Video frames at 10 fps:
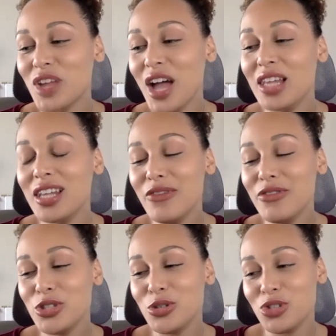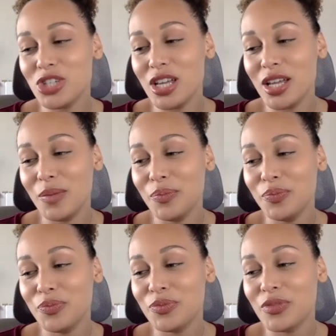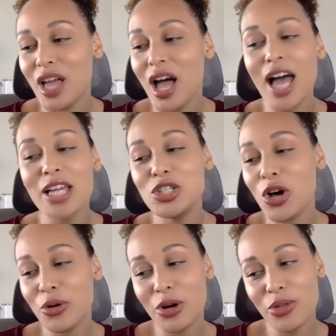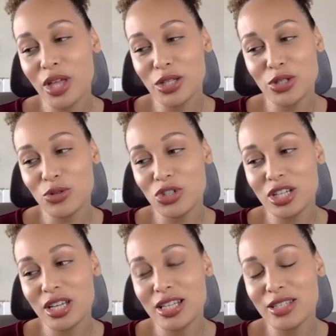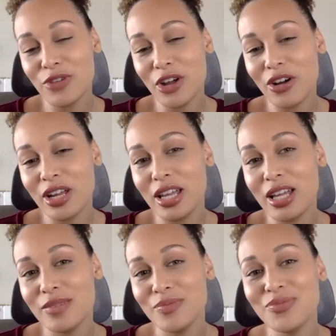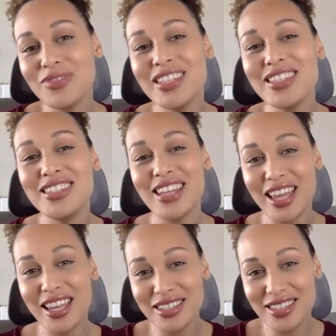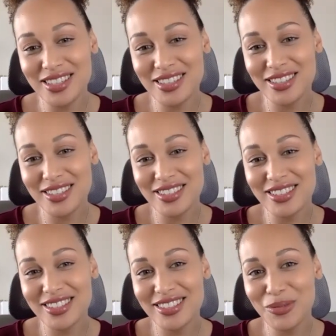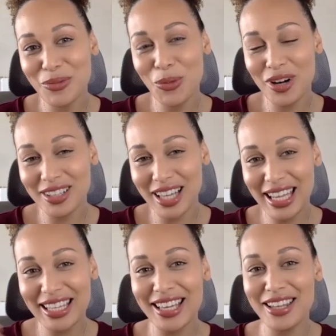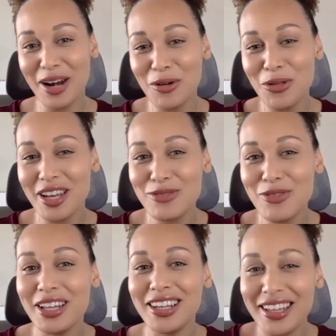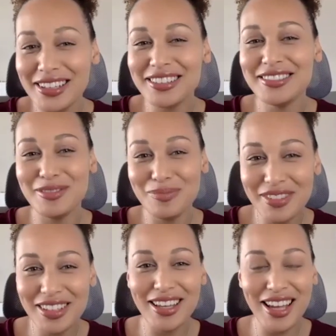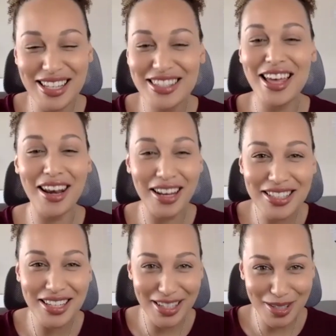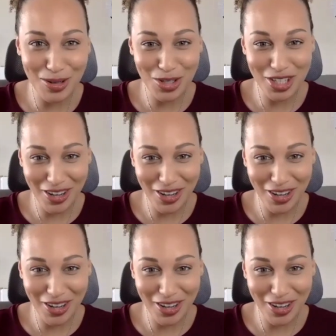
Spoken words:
I love sushi. I don't know that sushi is very date. I don't know that it's very like aesthetic to eat sushi